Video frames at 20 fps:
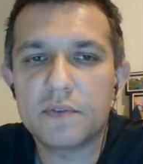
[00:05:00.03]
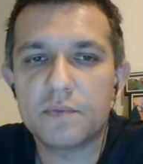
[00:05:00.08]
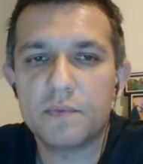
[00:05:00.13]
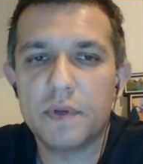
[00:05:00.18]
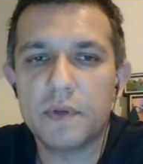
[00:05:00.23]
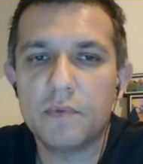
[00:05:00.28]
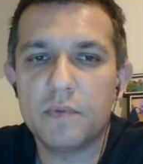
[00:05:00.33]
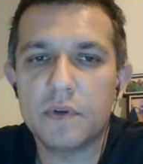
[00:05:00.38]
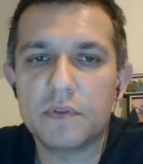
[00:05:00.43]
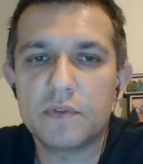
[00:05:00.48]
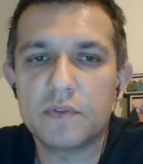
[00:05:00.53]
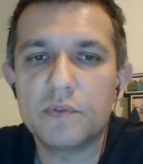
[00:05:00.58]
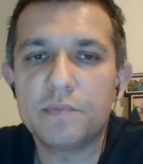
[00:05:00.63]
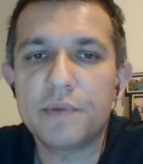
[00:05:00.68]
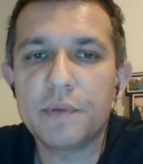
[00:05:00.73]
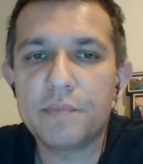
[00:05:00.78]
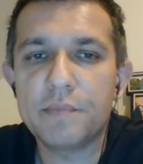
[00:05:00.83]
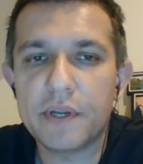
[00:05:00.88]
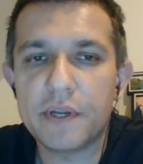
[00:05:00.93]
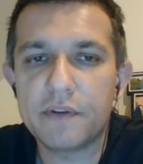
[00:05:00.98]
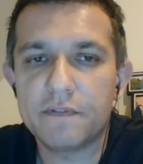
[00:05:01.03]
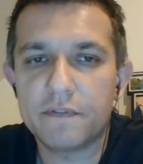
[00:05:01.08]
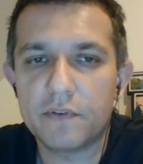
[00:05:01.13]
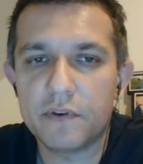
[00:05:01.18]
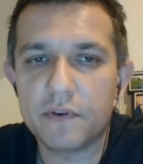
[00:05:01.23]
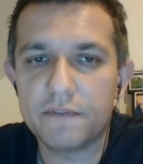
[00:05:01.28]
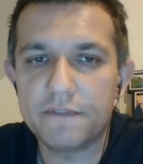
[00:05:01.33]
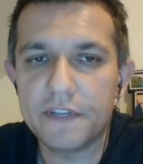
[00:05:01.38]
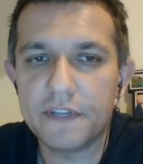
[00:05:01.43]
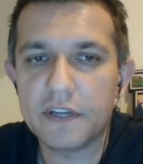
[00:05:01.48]
we want to prepare for
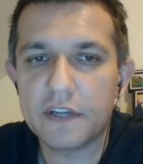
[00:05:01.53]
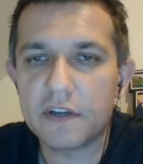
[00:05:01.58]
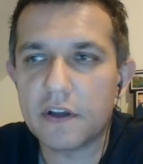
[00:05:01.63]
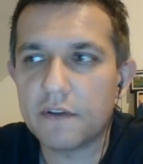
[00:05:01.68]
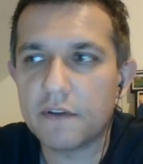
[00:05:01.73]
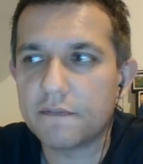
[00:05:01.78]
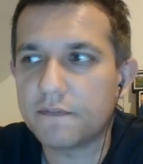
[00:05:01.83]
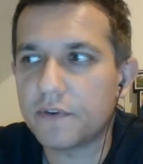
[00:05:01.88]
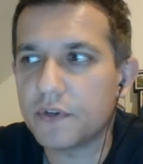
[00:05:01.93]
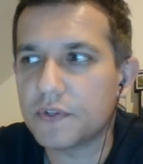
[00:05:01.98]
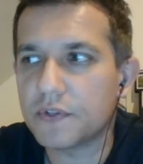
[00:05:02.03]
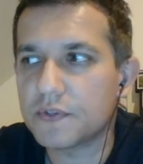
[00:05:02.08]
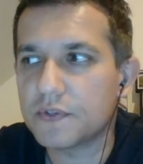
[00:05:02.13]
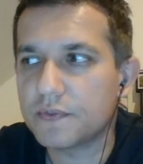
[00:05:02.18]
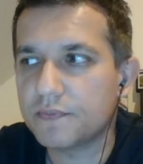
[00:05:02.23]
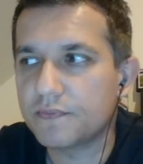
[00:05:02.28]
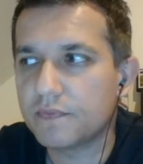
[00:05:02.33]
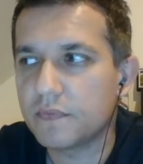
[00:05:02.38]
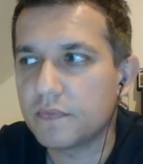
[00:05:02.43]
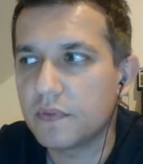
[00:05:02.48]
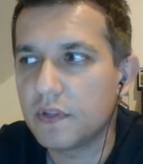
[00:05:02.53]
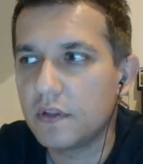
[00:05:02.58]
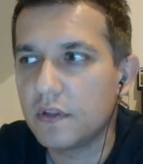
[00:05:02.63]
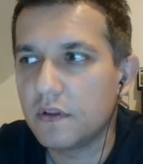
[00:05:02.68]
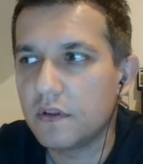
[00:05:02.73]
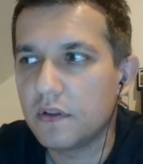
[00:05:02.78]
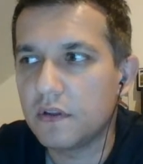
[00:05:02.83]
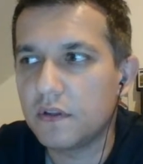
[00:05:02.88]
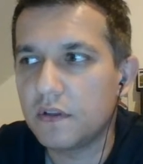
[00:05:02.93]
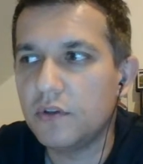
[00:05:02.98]
a video conference?
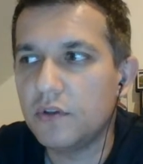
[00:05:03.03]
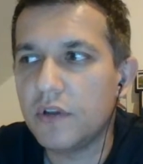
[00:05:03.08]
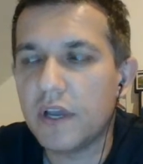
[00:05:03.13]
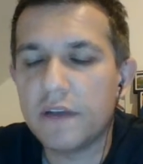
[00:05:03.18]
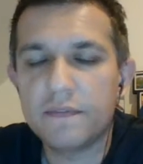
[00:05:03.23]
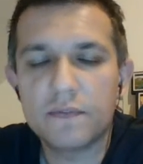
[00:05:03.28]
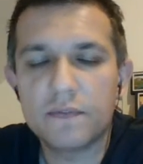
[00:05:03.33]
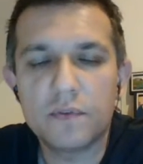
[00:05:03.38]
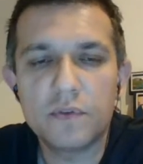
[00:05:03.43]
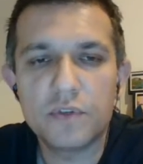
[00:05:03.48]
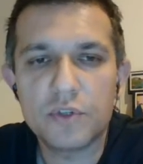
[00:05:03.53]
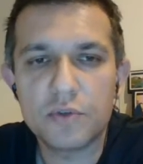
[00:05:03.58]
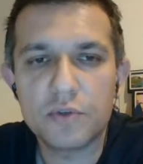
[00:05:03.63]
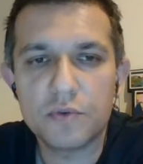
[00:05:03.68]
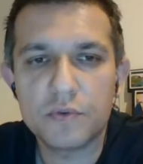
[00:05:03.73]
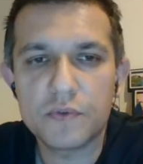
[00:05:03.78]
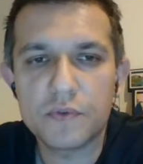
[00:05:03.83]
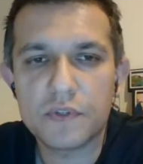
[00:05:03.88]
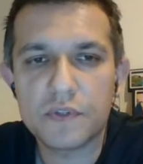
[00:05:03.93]
You have to choose